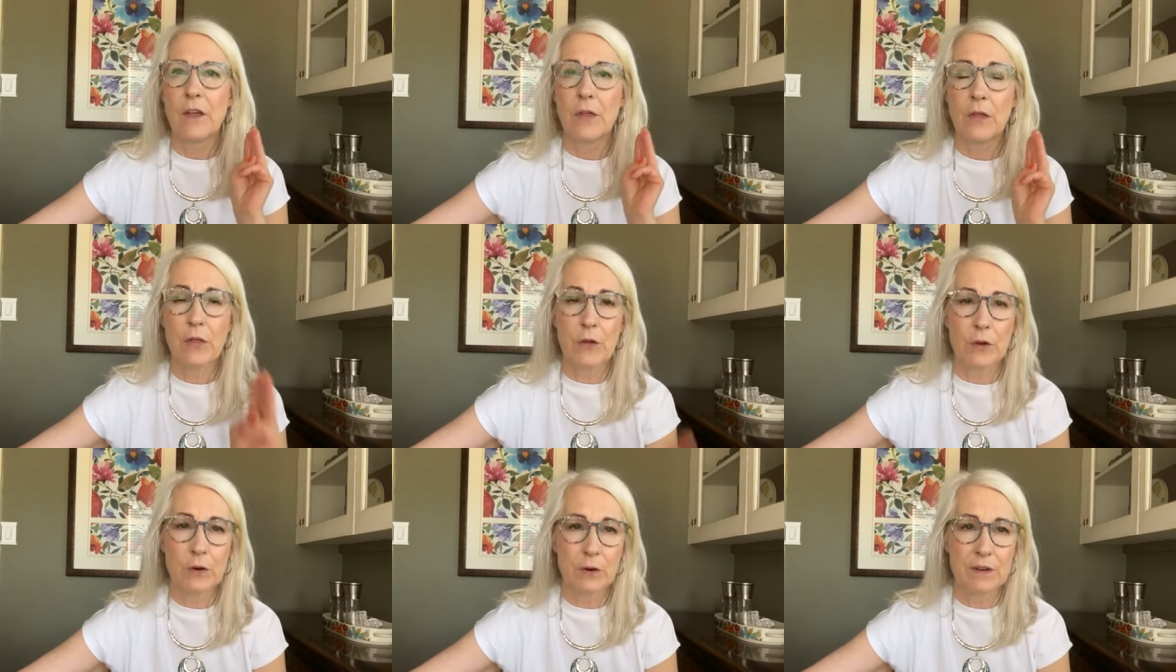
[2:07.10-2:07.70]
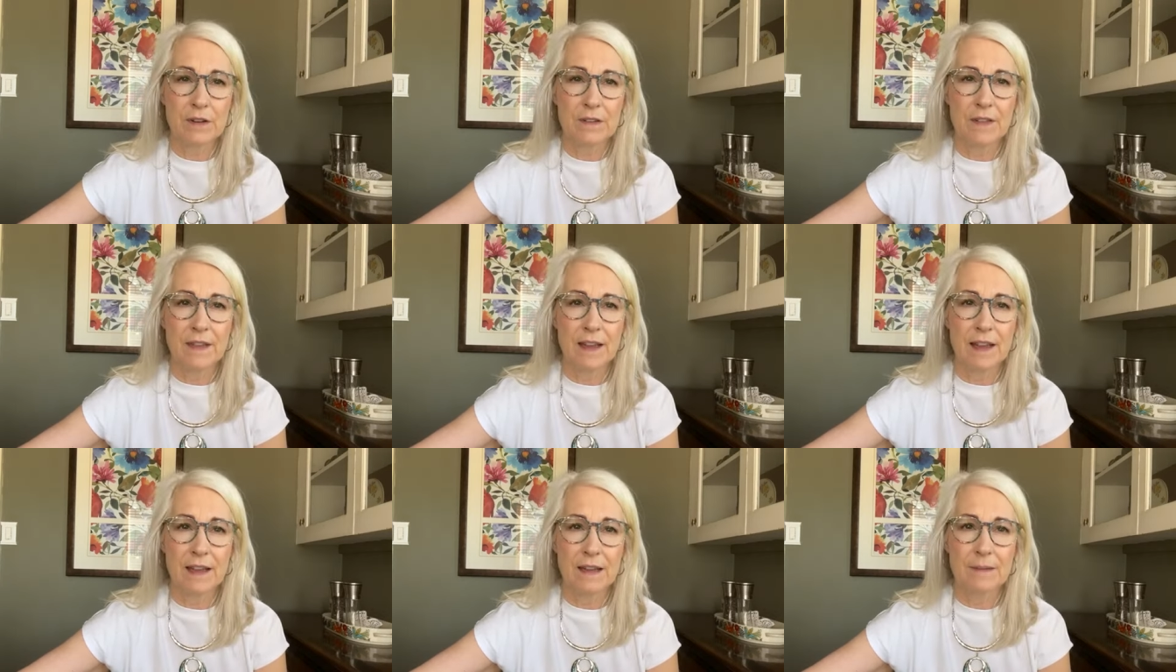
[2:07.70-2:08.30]
The third
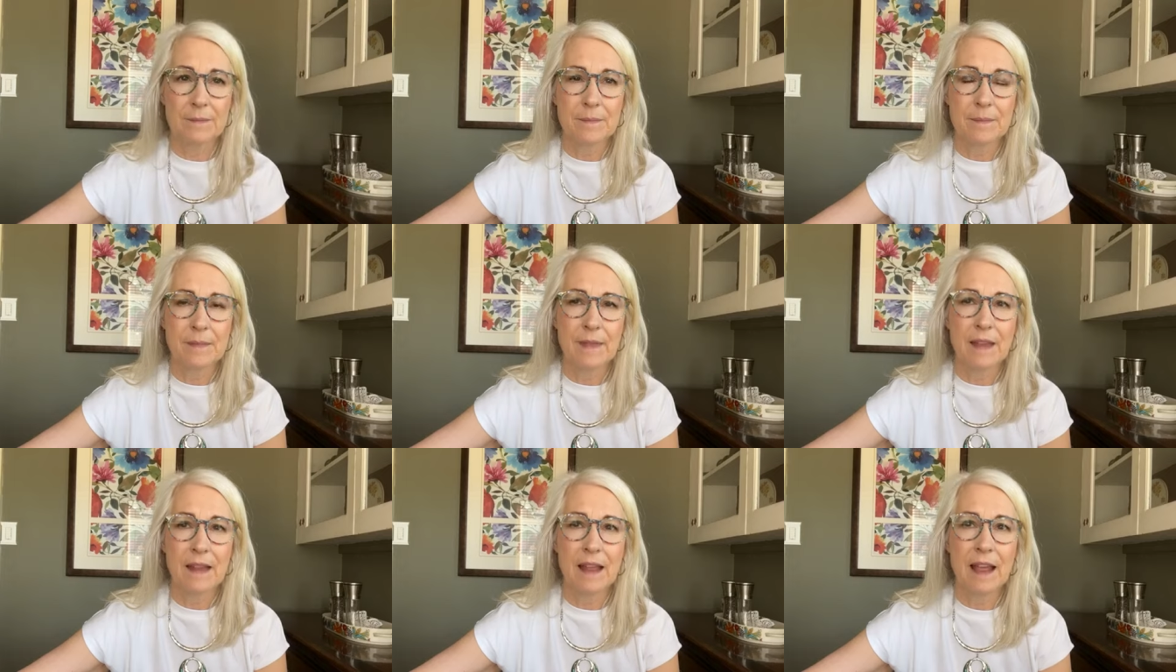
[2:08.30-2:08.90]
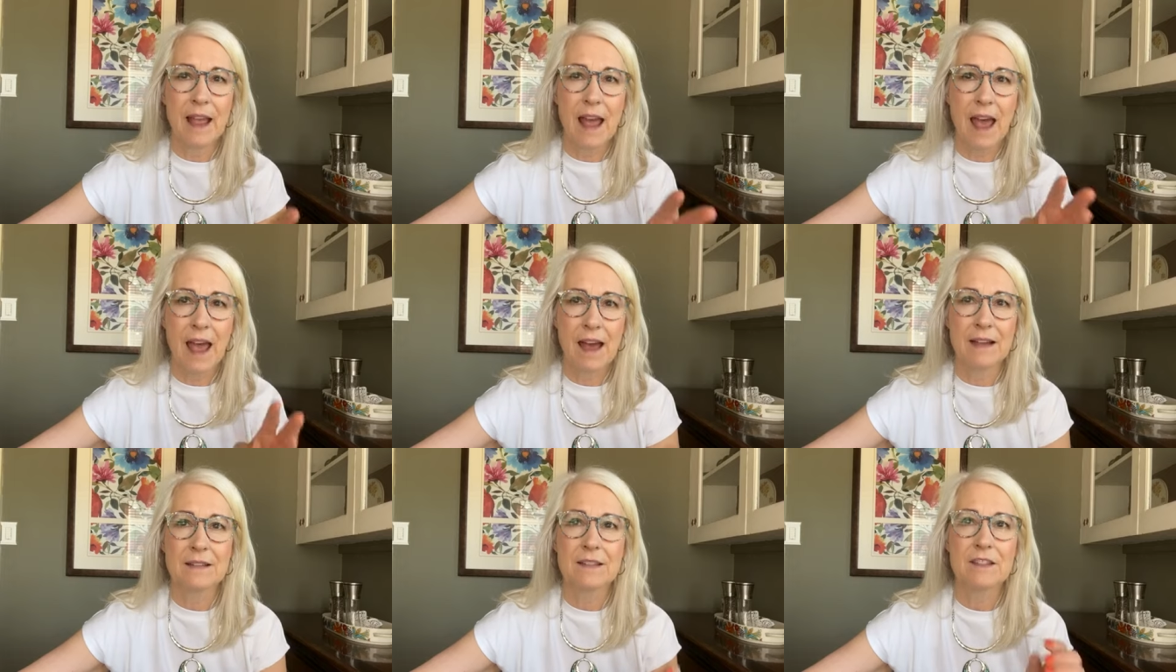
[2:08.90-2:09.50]
thing
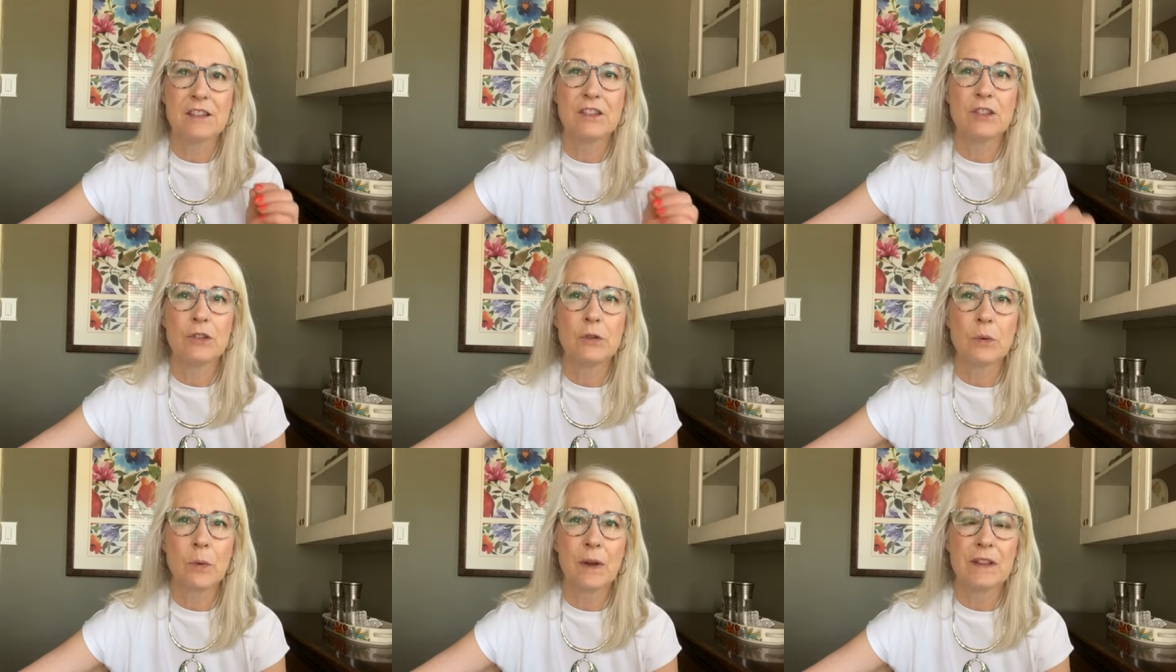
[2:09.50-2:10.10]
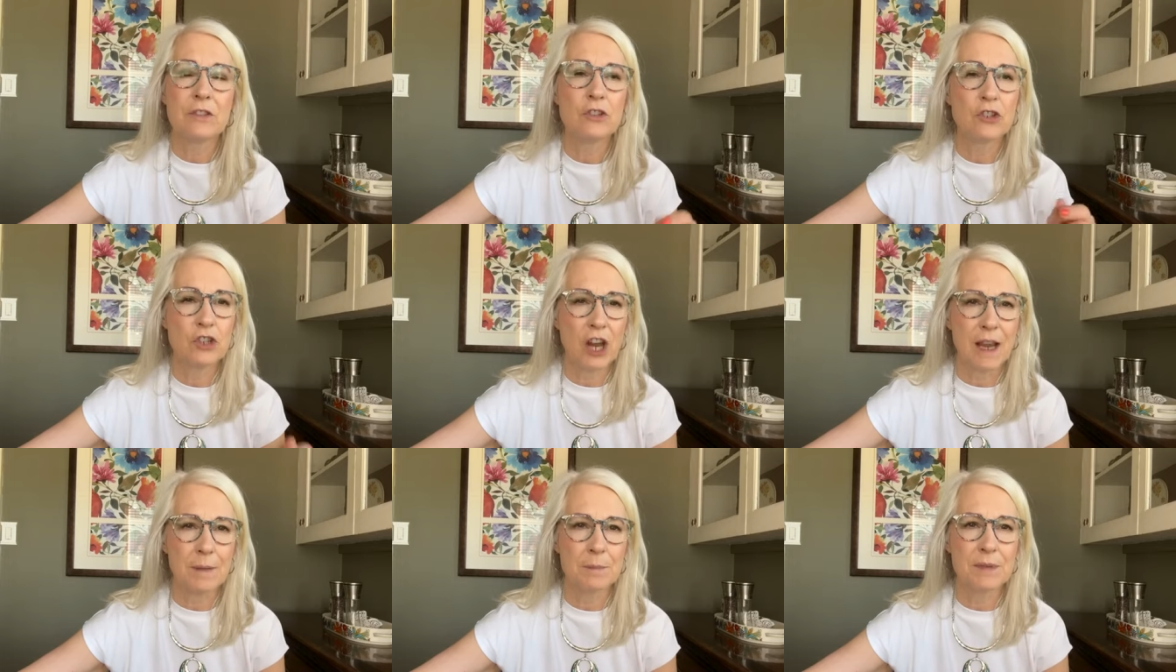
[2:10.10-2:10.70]
has to do with
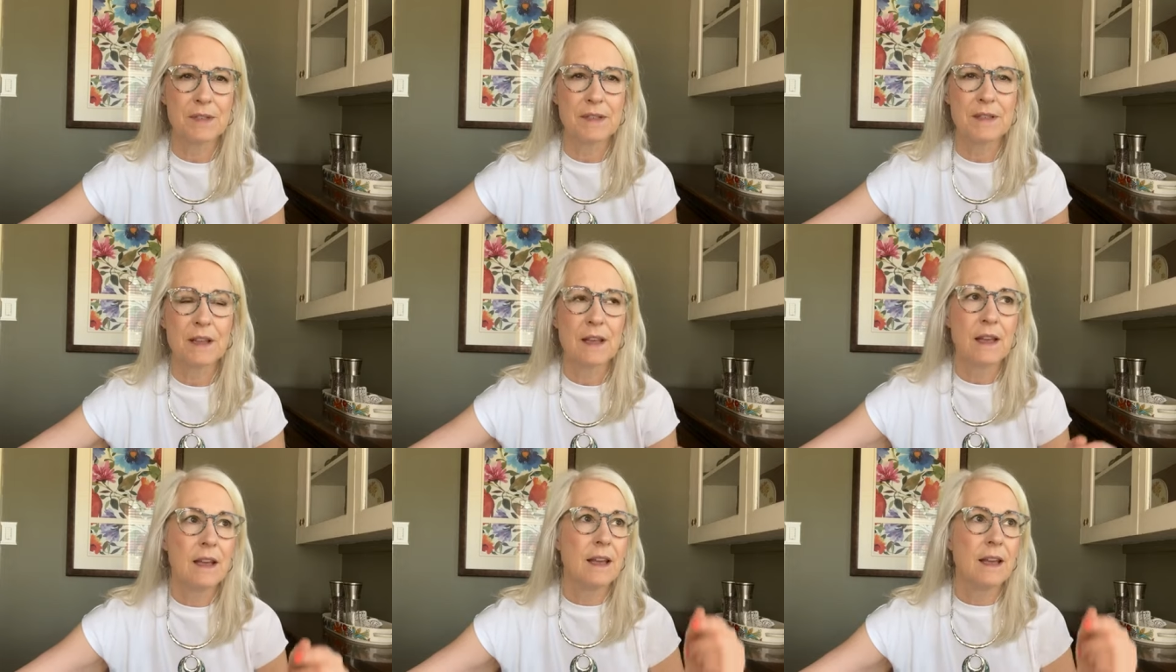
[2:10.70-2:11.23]
shapes